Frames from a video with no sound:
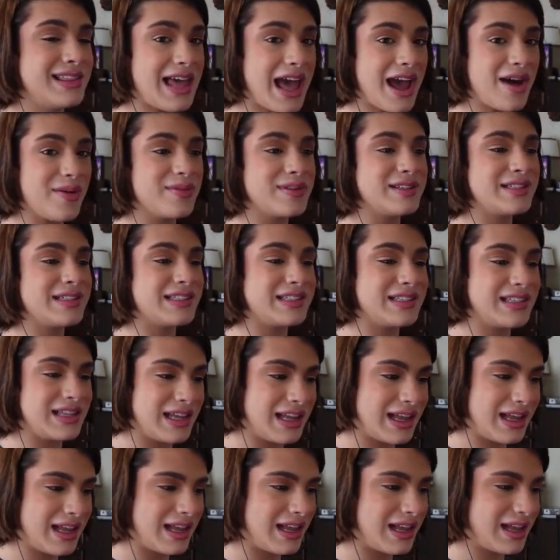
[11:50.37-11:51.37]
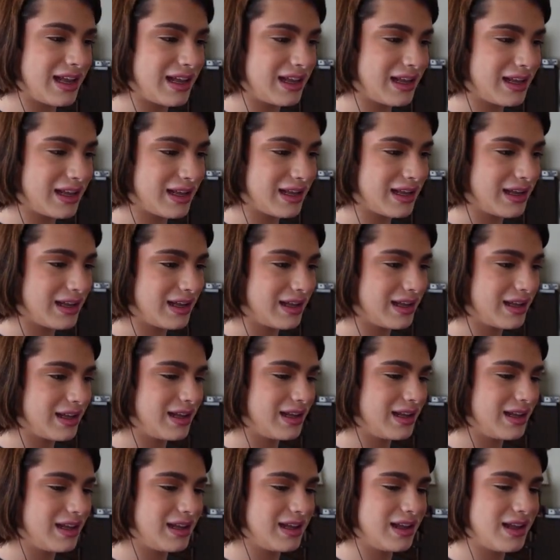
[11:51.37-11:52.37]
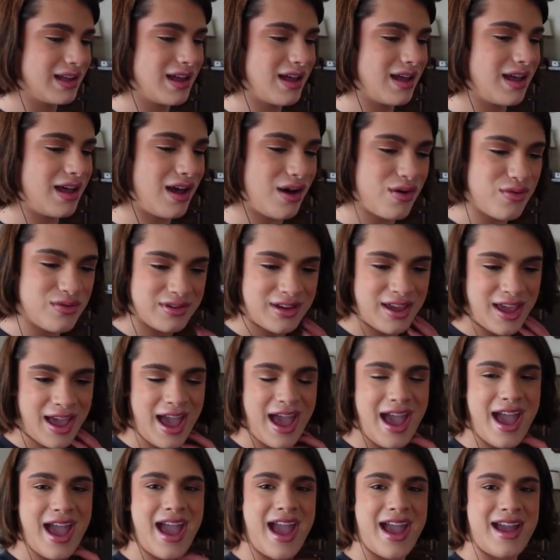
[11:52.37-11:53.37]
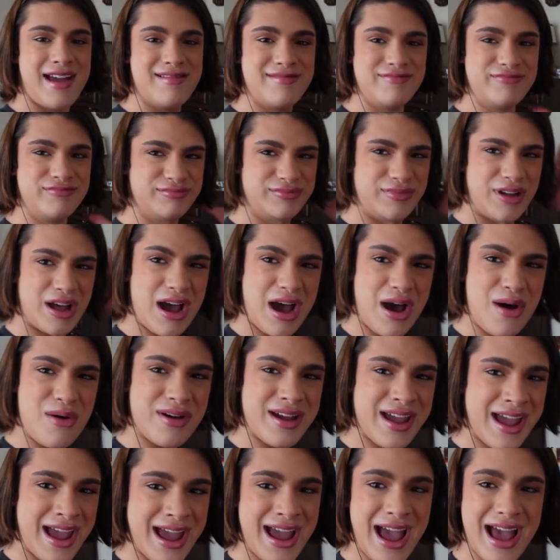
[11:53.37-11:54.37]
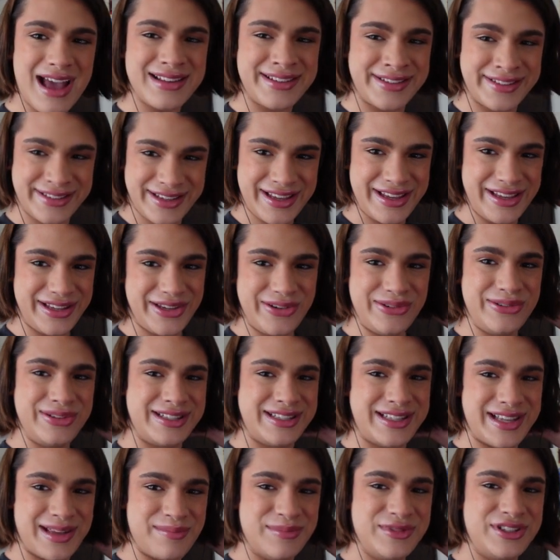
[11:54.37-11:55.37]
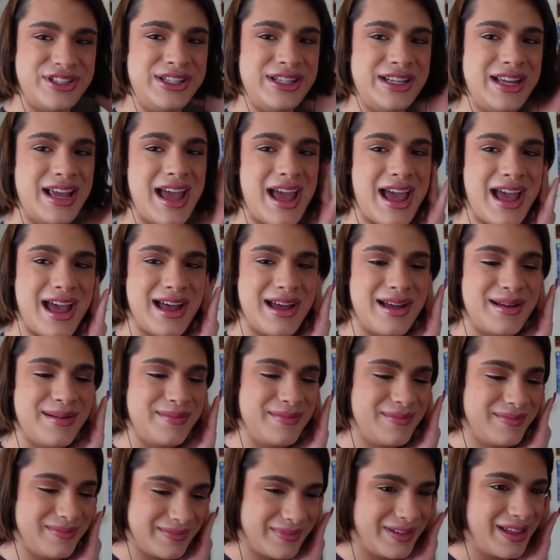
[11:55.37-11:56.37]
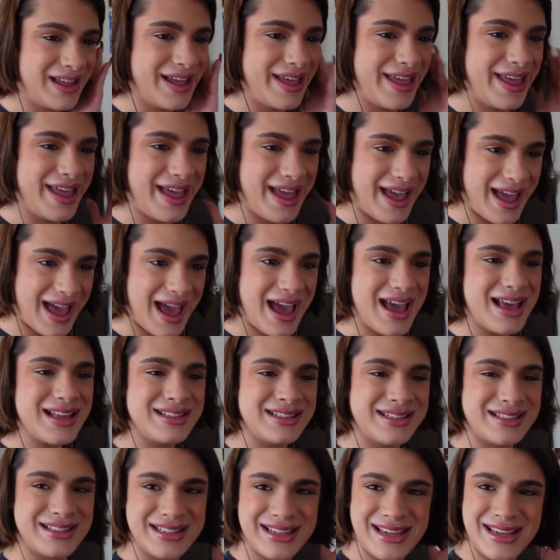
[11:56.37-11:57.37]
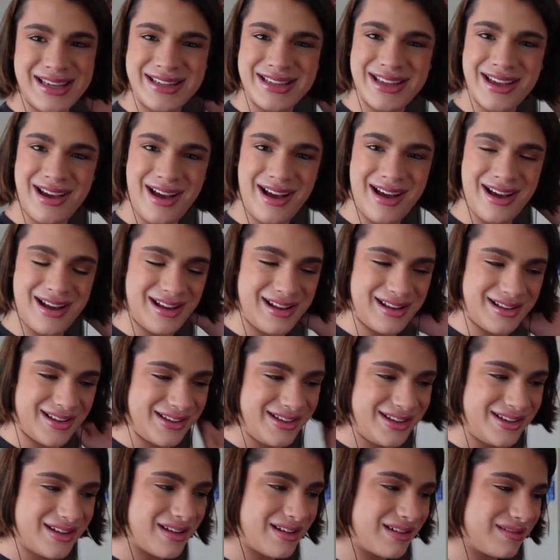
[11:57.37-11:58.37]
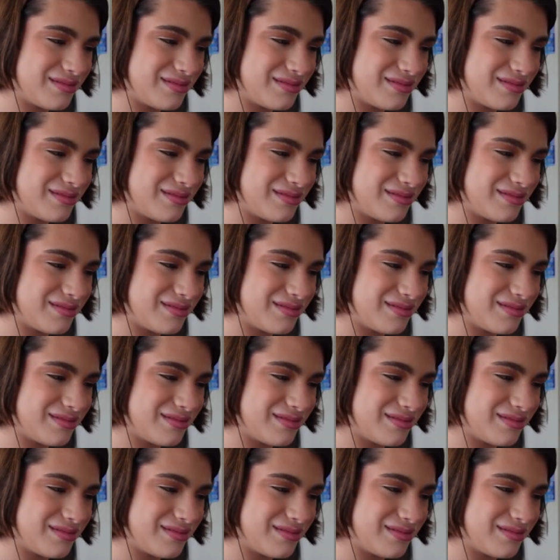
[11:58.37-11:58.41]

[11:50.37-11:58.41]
That was tea. Okay. Okay, I see you, SimGM. I see y'all.